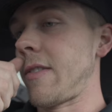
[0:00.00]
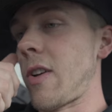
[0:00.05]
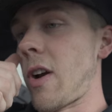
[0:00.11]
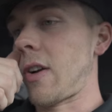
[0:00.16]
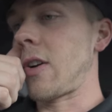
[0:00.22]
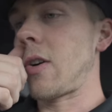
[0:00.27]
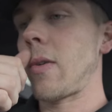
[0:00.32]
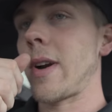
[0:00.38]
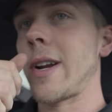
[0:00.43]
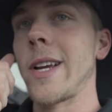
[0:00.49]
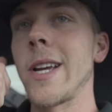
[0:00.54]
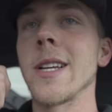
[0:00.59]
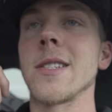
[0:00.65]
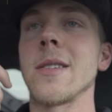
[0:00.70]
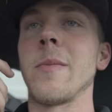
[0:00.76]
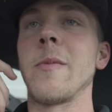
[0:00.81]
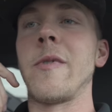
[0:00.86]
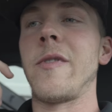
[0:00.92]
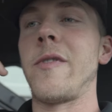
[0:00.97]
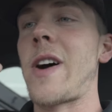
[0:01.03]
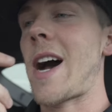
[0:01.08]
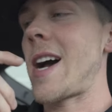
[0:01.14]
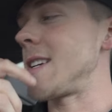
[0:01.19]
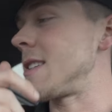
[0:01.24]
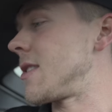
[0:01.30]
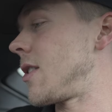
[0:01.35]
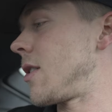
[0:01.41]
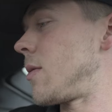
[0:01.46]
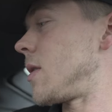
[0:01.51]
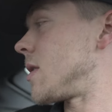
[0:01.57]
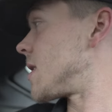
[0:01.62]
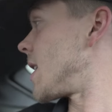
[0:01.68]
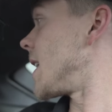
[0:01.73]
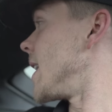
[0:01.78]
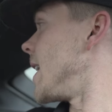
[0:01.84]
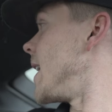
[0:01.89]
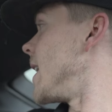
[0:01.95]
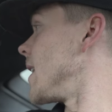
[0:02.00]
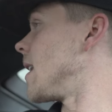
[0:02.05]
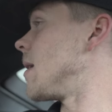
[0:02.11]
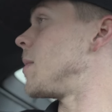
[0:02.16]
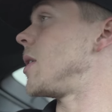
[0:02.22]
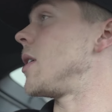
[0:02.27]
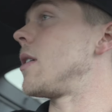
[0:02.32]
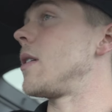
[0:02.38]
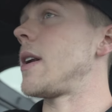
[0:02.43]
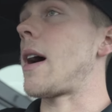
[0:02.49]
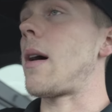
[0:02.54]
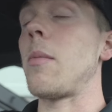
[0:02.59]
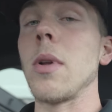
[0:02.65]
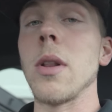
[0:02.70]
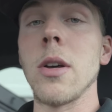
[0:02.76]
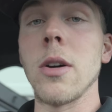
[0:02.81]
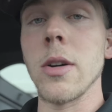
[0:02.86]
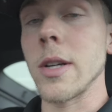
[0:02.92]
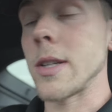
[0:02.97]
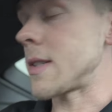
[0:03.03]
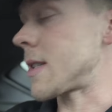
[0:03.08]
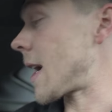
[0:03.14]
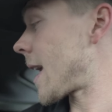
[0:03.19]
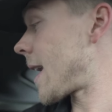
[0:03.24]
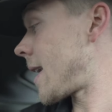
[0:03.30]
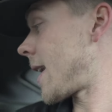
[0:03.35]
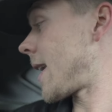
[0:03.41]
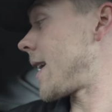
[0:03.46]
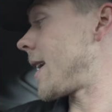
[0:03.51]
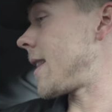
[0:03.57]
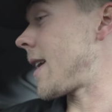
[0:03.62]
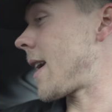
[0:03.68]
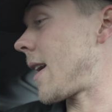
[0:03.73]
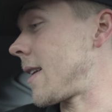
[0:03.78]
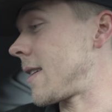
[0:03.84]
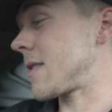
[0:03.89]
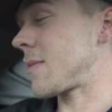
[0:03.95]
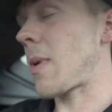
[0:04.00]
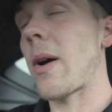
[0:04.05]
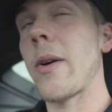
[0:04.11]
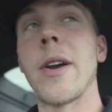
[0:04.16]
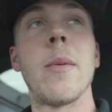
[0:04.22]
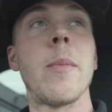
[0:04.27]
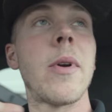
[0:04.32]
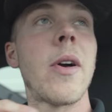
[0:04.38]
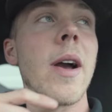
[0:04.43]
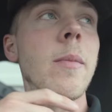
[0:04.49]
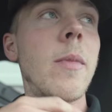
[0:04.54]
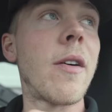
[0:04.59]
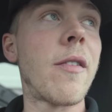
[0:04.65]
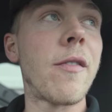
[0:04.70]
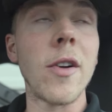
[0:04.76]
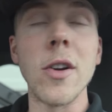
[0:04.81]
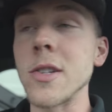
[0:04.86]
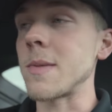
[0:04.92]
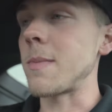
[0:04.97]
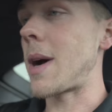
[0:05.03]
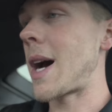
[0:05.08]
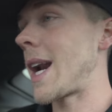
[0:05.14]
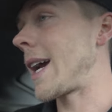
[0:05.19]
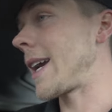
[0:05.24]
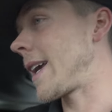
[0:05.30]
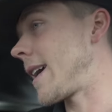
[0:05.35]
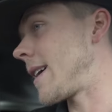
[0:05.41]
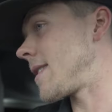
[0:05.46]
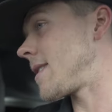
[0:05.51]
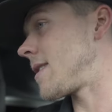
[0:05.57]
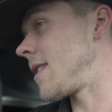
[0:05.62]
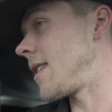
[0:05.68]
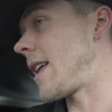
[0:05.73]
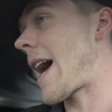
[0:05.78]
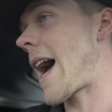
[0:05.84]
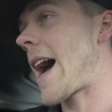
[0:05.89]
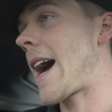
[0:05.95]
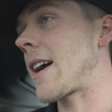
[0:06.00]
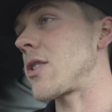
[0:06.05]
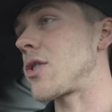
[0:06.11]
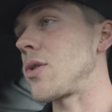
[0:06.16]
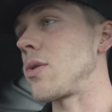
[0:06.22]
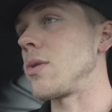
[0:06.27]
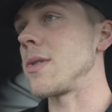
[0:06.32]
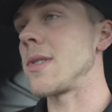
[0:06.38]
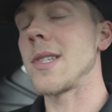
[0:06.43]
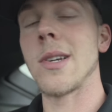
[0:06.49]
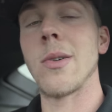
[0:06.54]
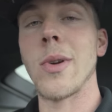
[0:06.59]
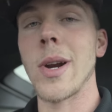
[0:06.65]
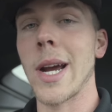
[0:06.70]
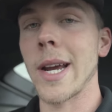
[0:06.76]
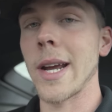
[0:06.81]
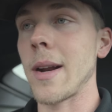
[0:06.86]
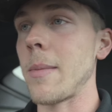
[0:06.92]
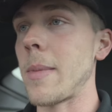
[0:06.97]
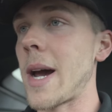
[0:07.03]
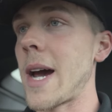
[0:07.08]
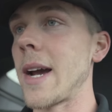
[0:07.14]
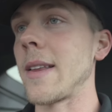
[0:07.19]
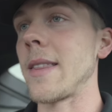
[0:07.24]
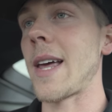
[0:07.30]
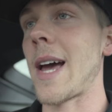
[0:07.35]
If y'all know where to get some five steering wheels like that, let me know down below because I got to get that. It's probably going to be like my first mod I get to the actual Z when I get it back.